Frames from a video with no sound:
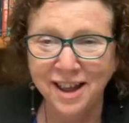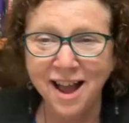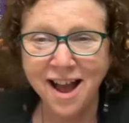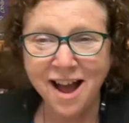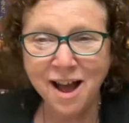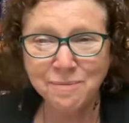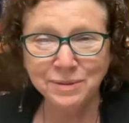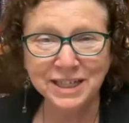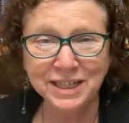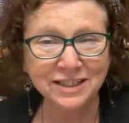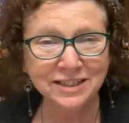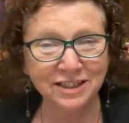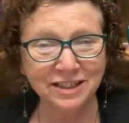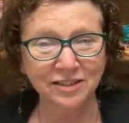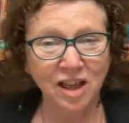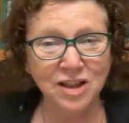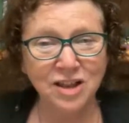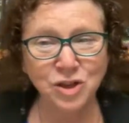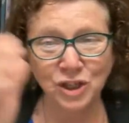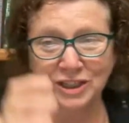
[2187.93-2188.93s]
I'm
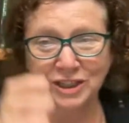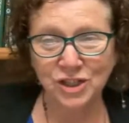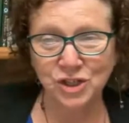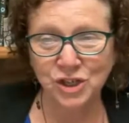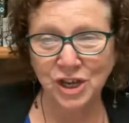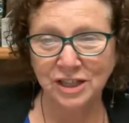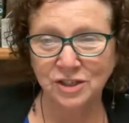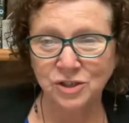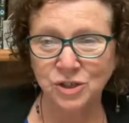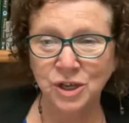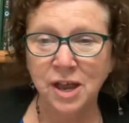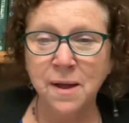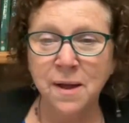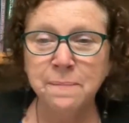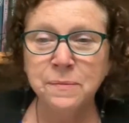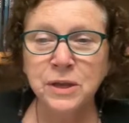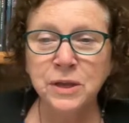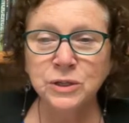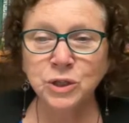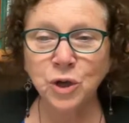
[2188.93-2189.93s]
technologically challenged.
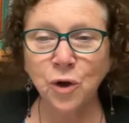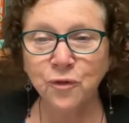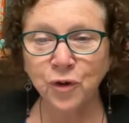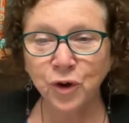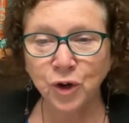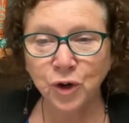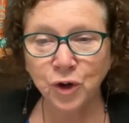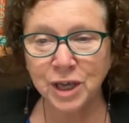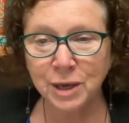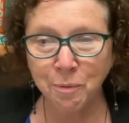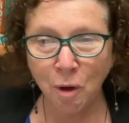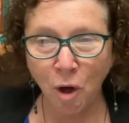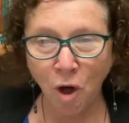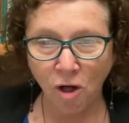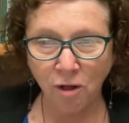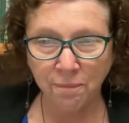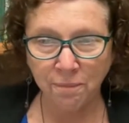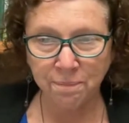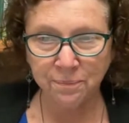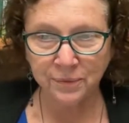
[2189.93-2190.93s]
So for Cookie
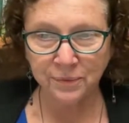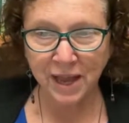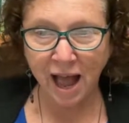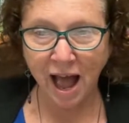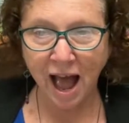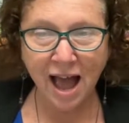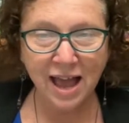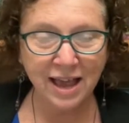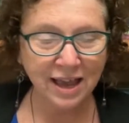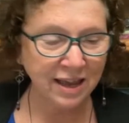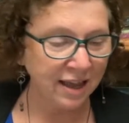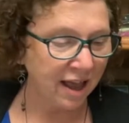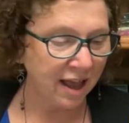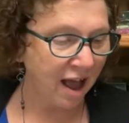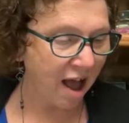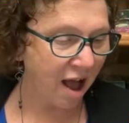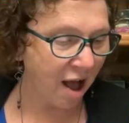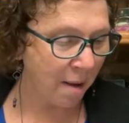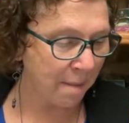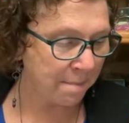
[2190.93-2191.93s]
Paul, hi.
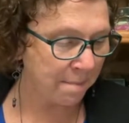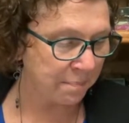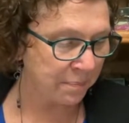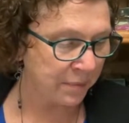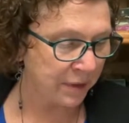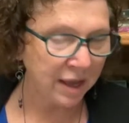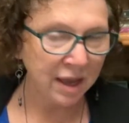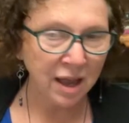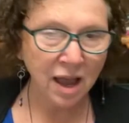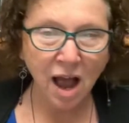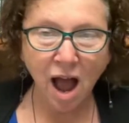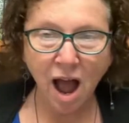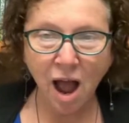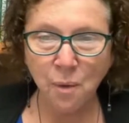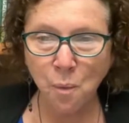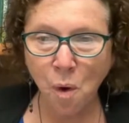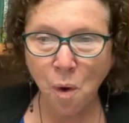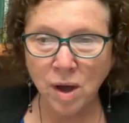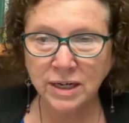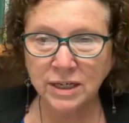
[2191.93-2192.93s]

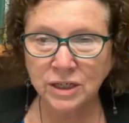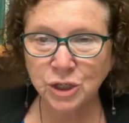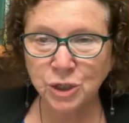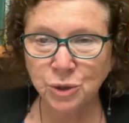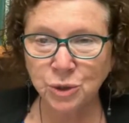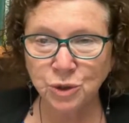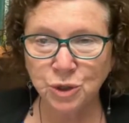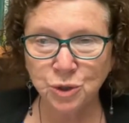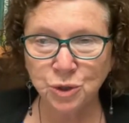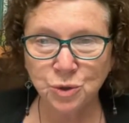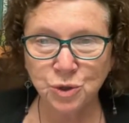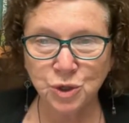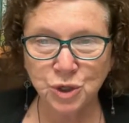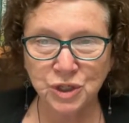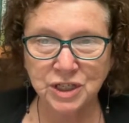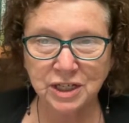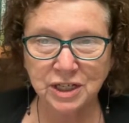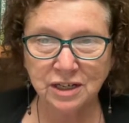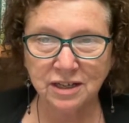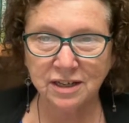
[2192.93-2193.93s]
I wanted to do
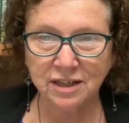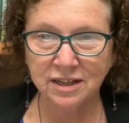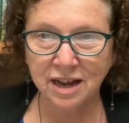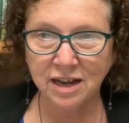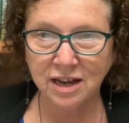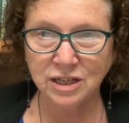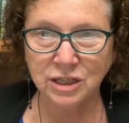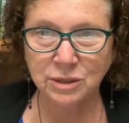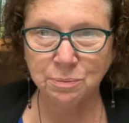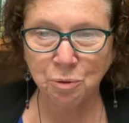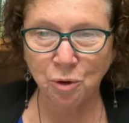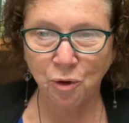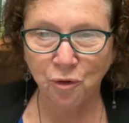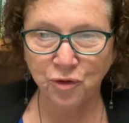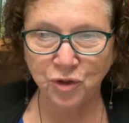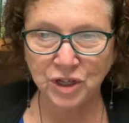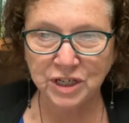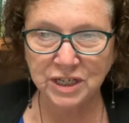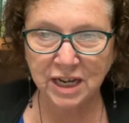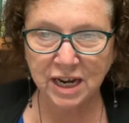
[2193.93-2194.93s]
just a nice pull
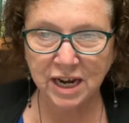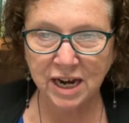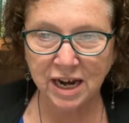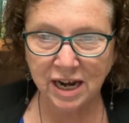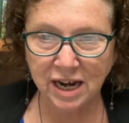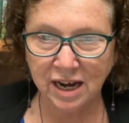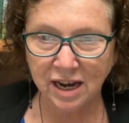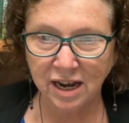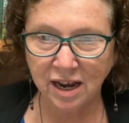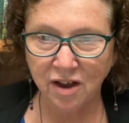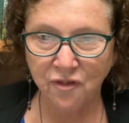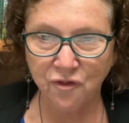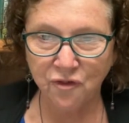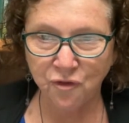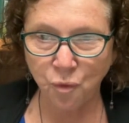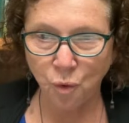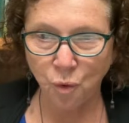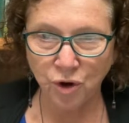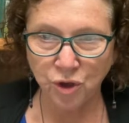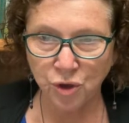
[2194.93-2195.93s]
for the day
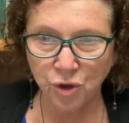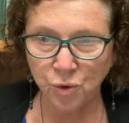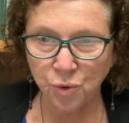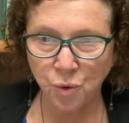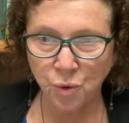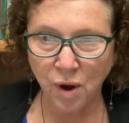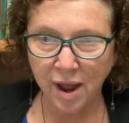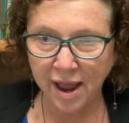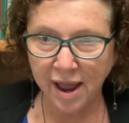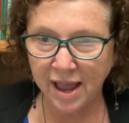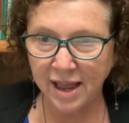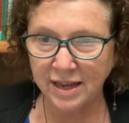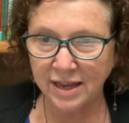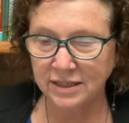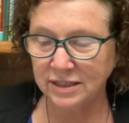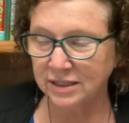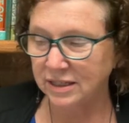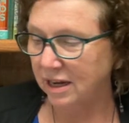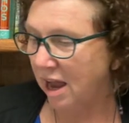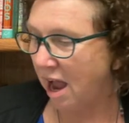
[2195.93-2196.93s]
for you,
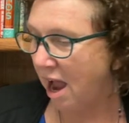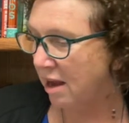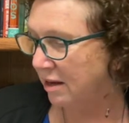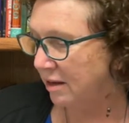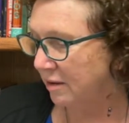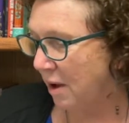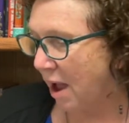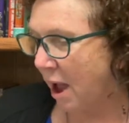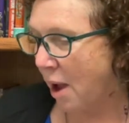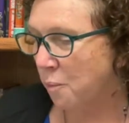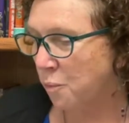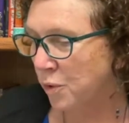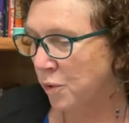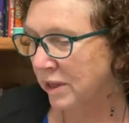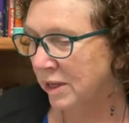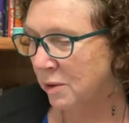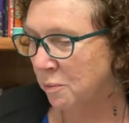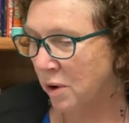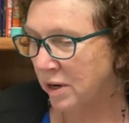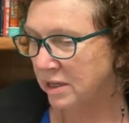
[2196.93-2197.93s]
and I
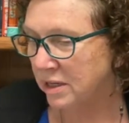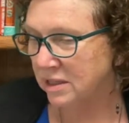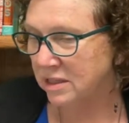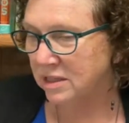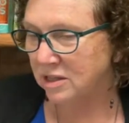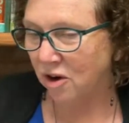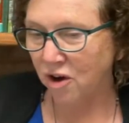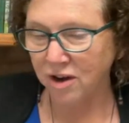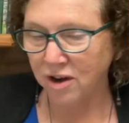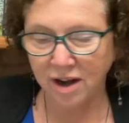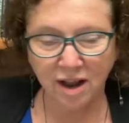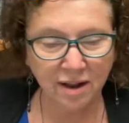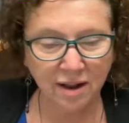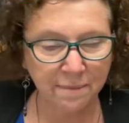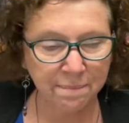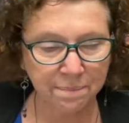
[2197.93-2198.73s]
really want to start.